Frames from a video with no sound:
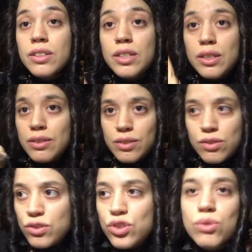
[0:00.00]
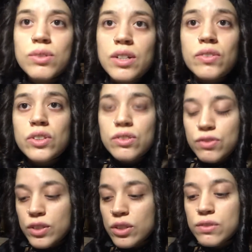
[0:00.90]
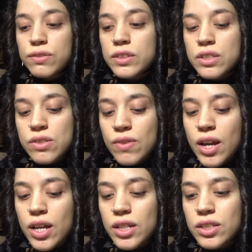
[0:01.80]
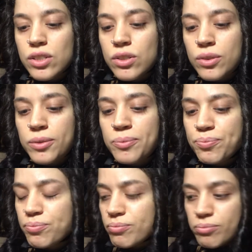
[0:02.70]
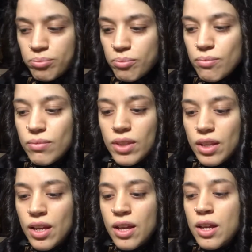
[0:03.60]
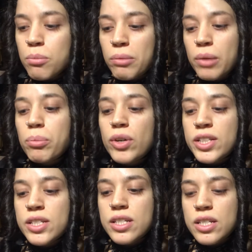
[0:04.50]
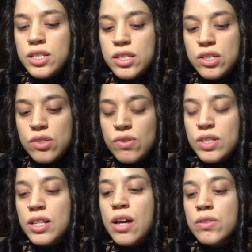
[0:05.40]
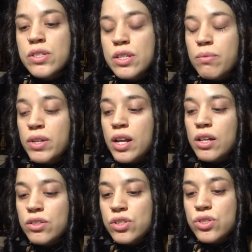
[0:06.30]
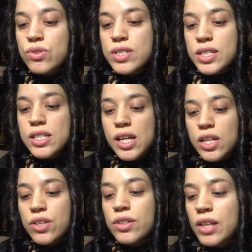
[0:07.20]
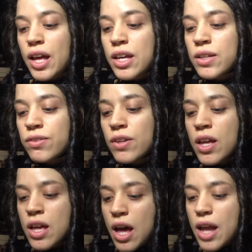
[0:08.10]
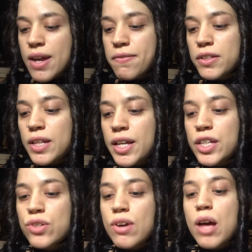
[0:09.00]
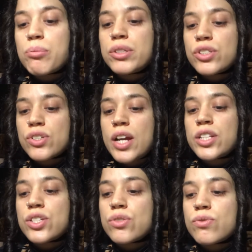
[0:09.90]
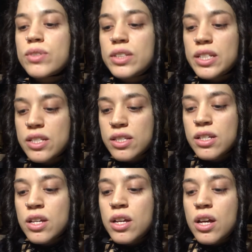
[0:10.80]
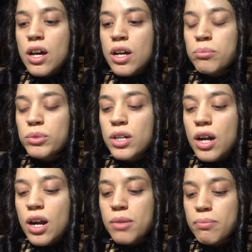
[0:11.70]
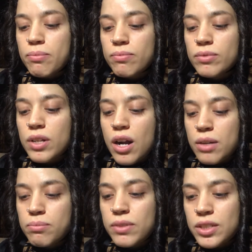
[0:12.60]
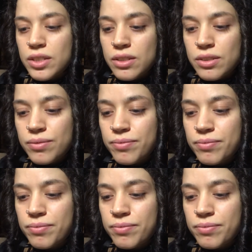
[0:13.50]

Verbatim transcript: then do whatever the fuck you feel is right, you know? My point is don't allow someone else to dictate your life. And I feel like you have been trying to release um, karma, karma,